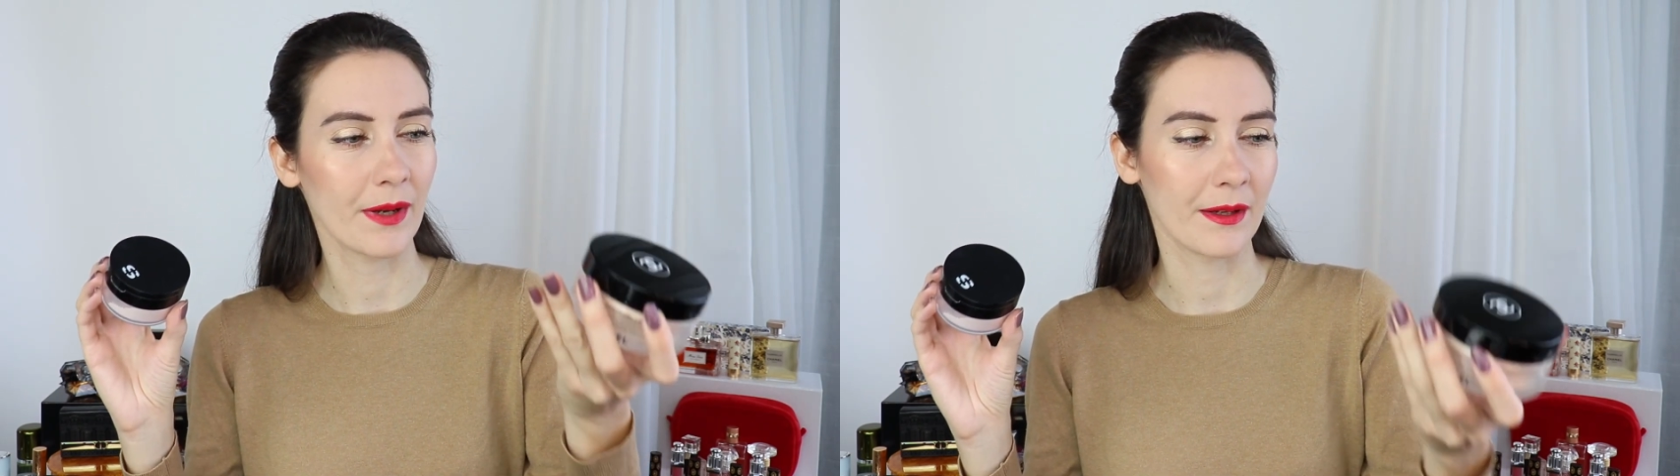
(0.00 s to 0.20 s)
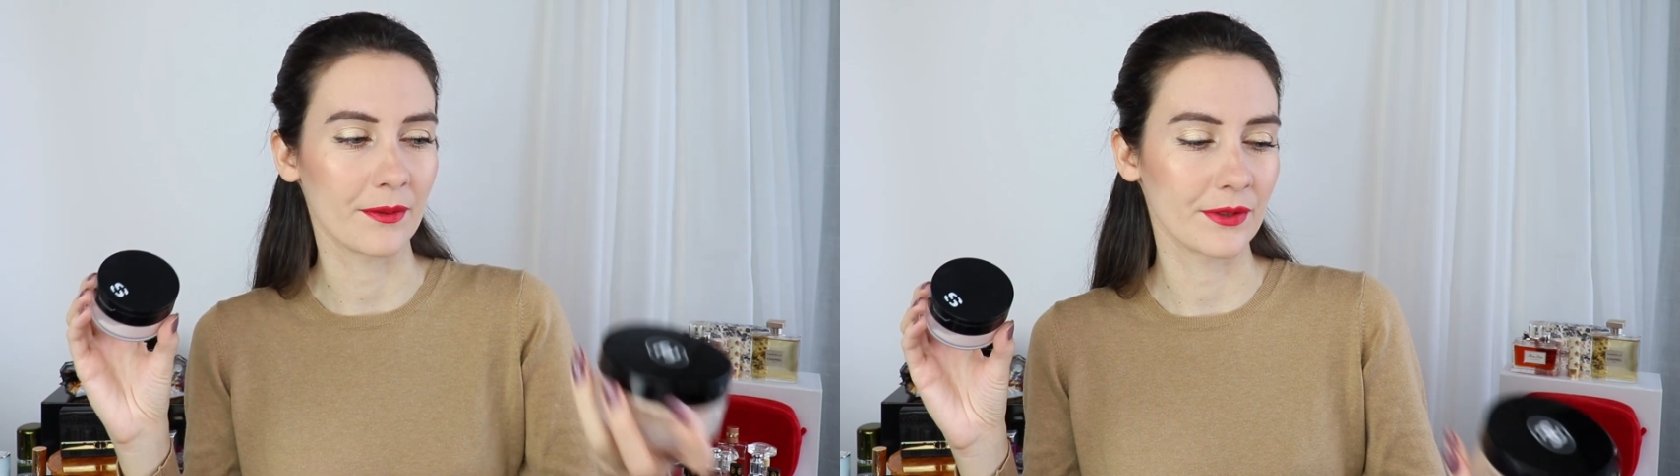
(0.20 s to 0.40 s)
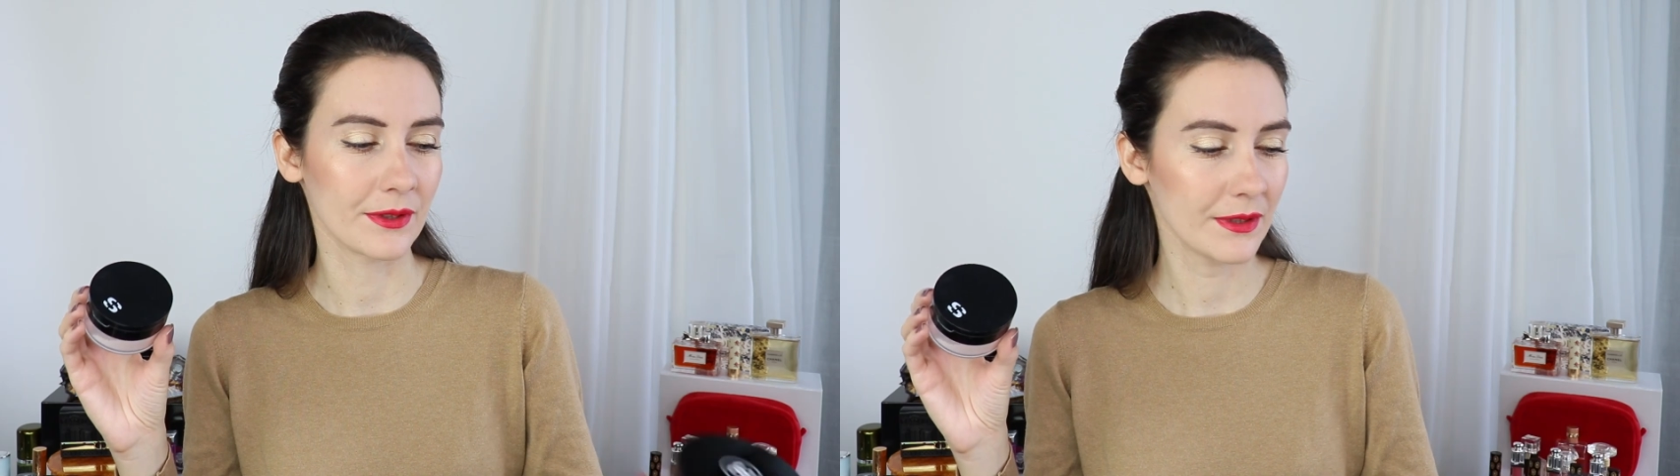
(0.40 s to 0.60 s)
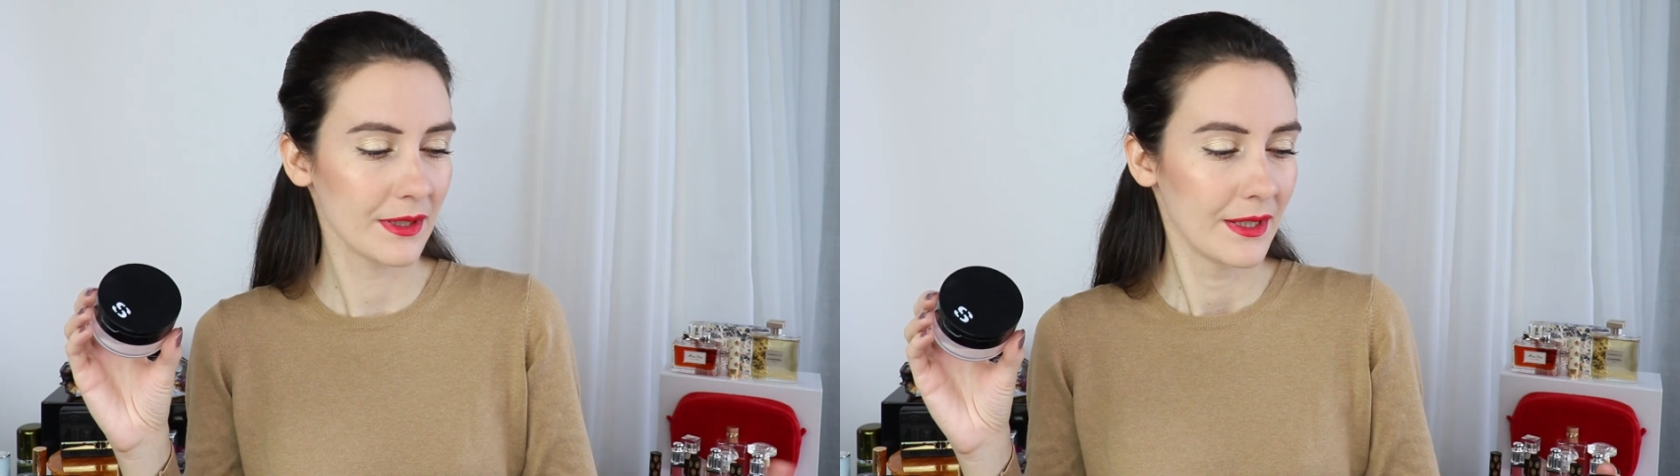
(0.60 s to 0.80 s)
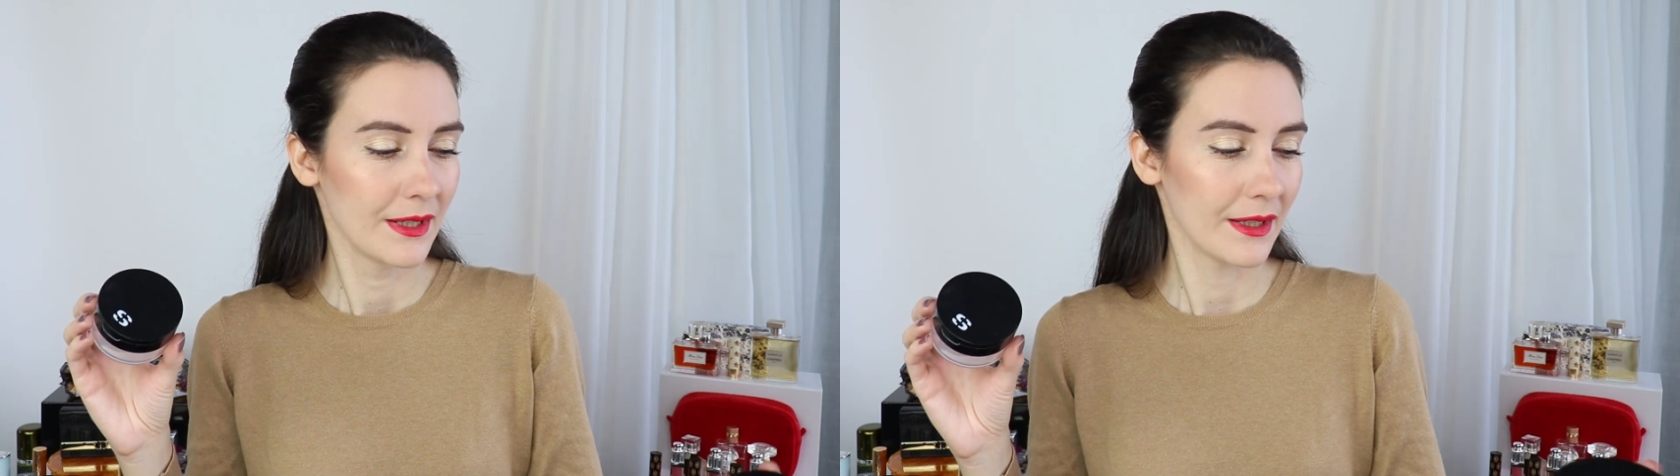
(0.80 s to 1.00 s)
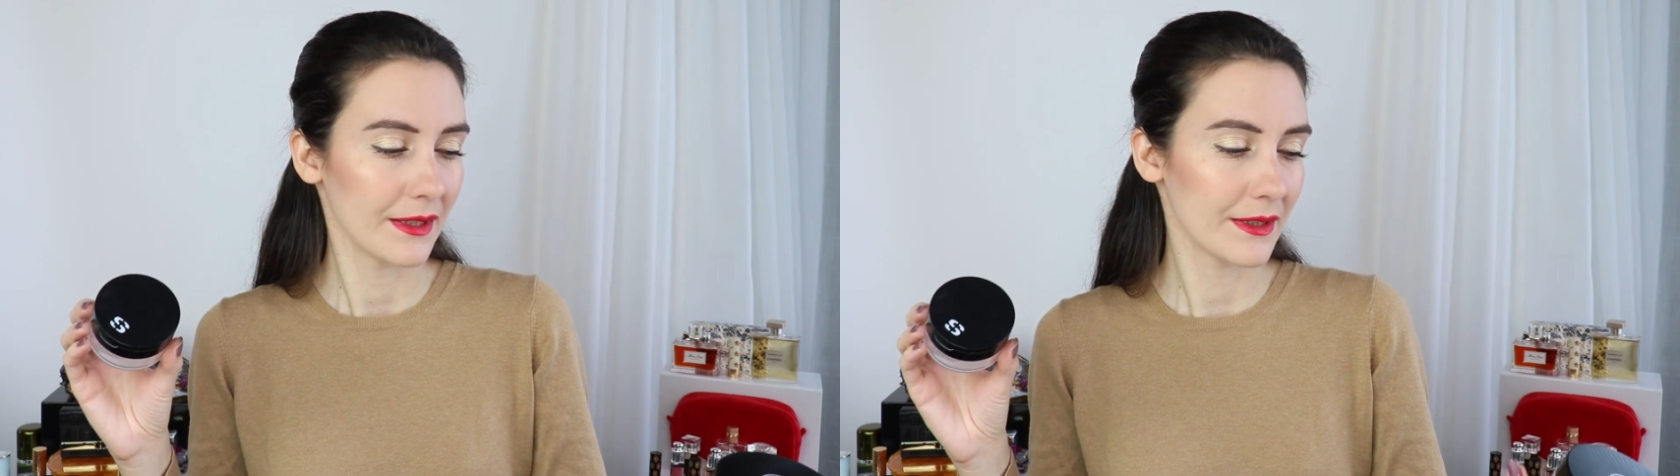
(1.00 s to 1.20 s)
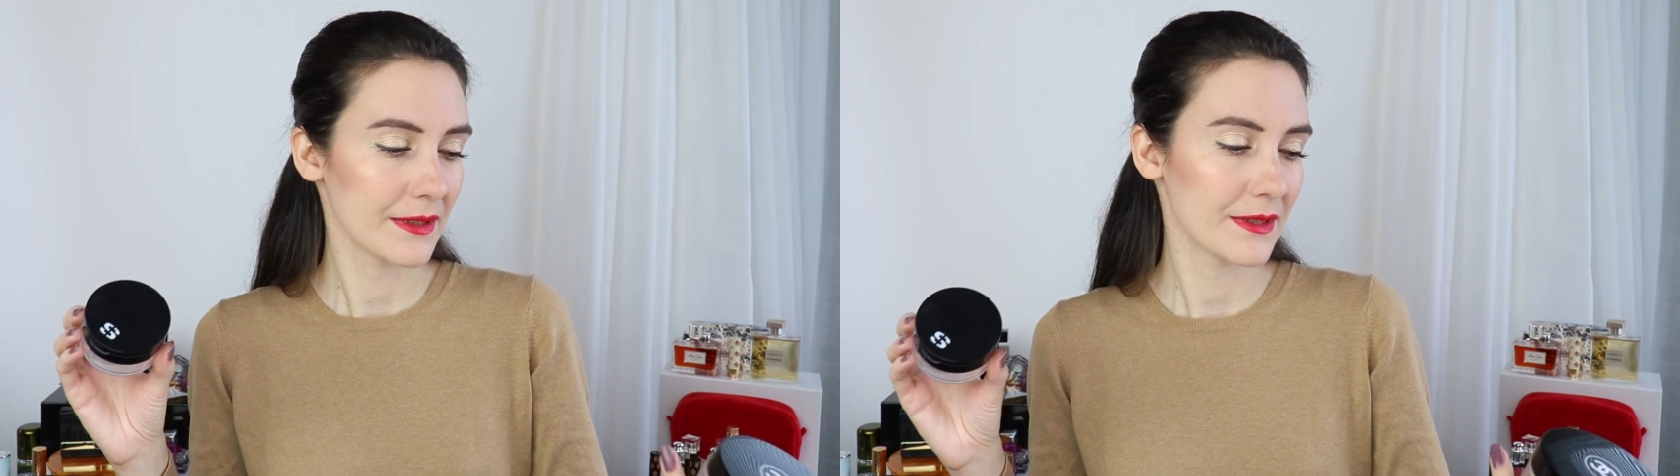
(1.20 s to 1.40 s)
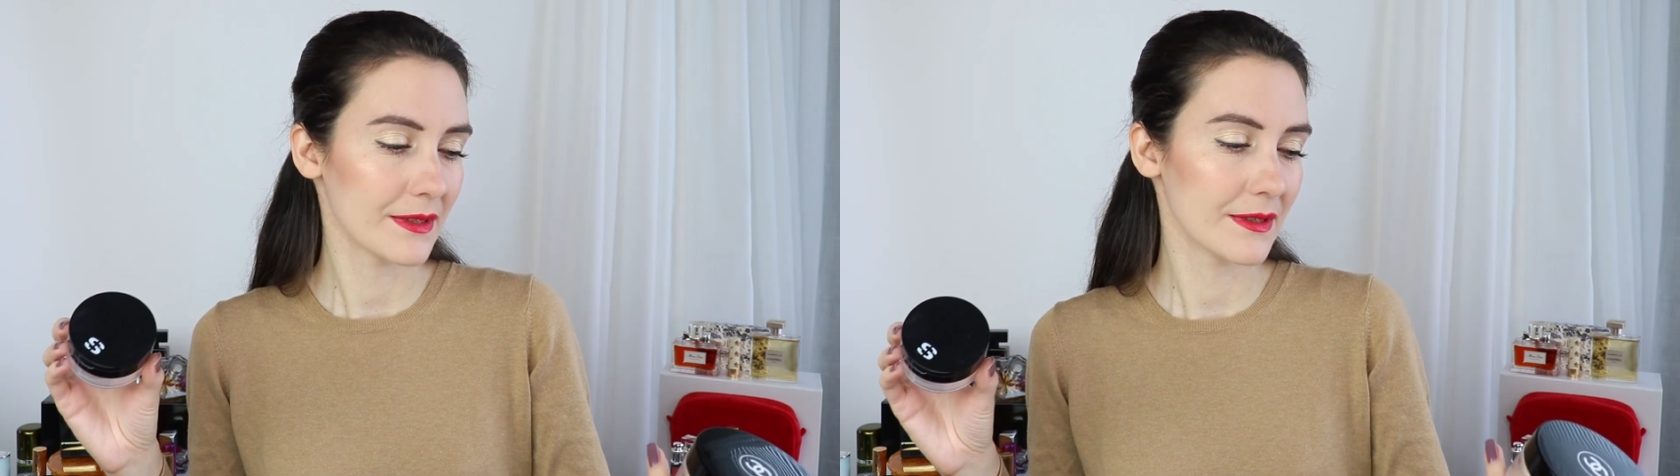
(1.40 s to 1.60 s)
powder, and
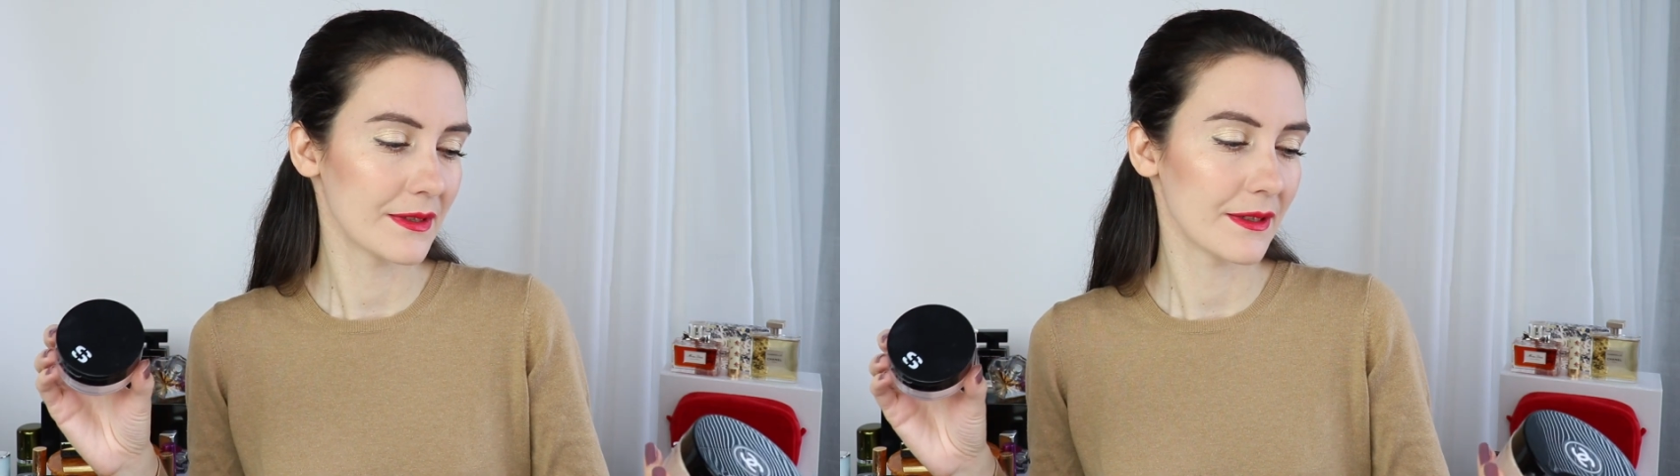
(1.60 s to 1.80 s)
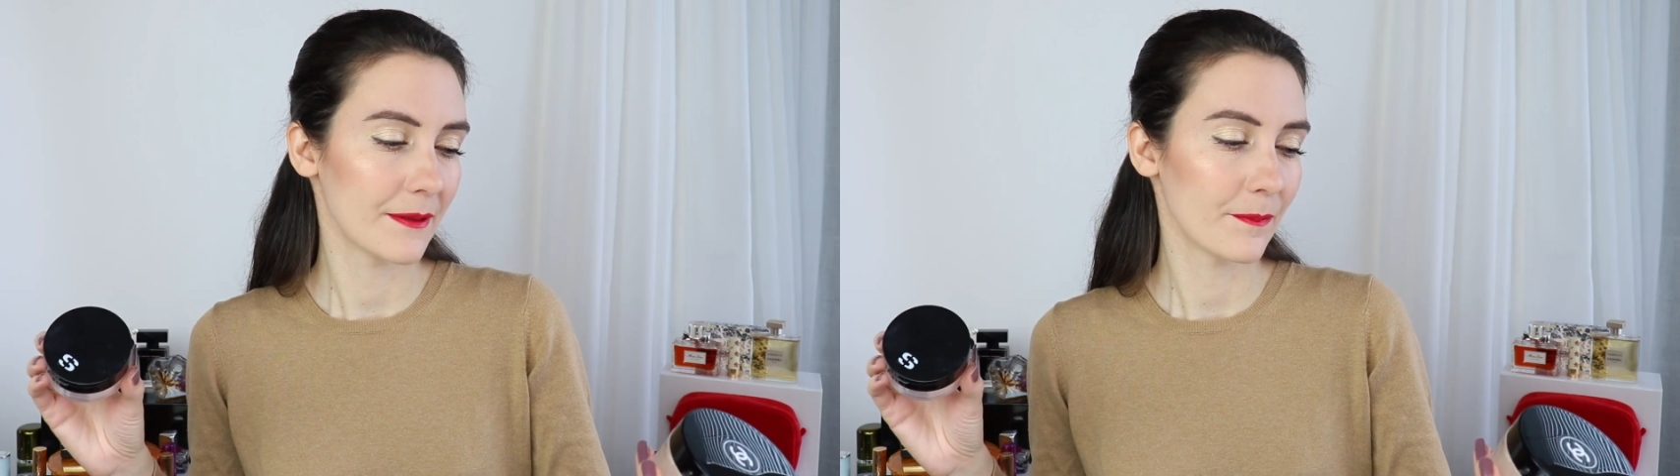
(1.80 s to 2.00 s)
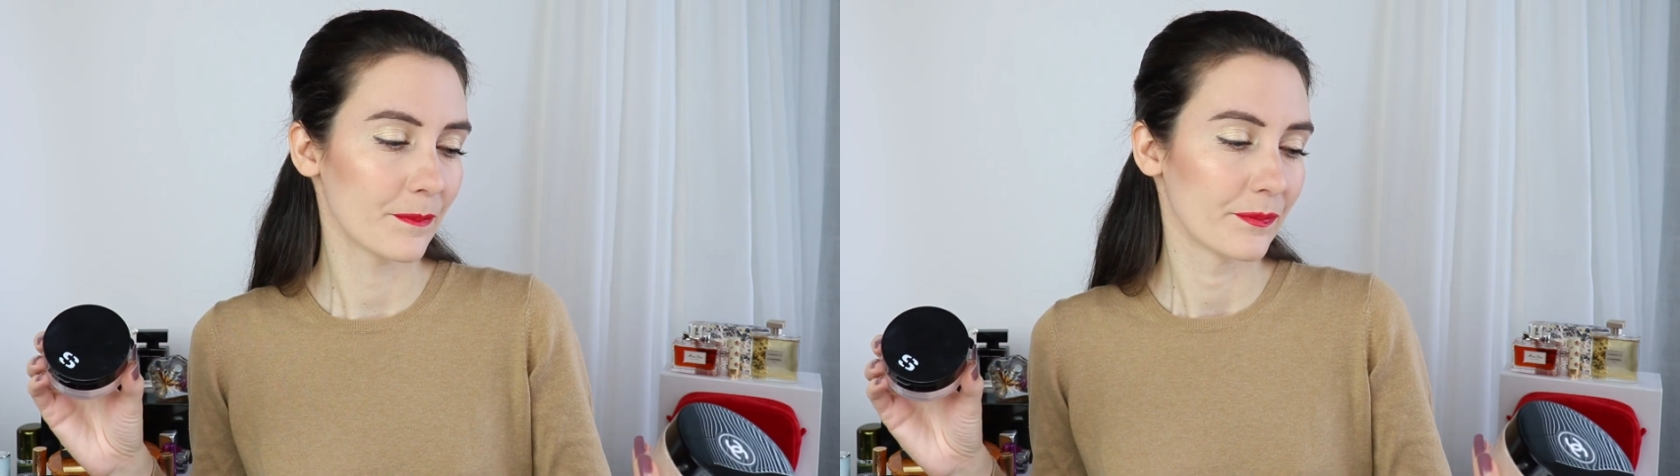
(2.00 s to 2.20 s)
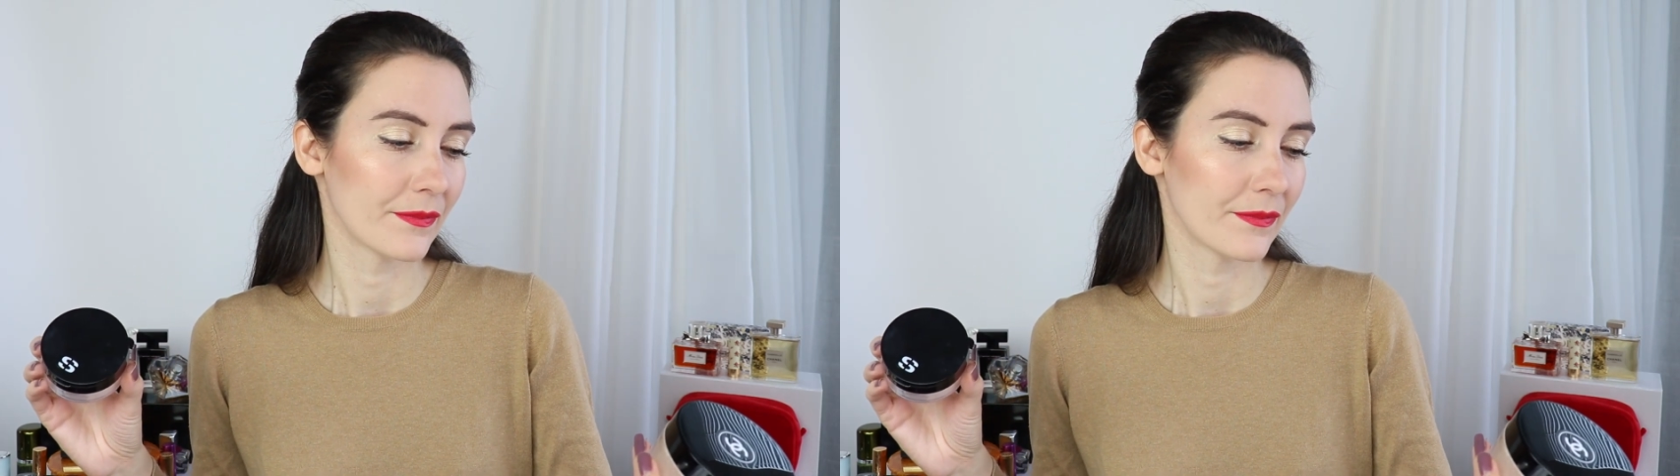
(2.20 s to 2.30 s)
this is the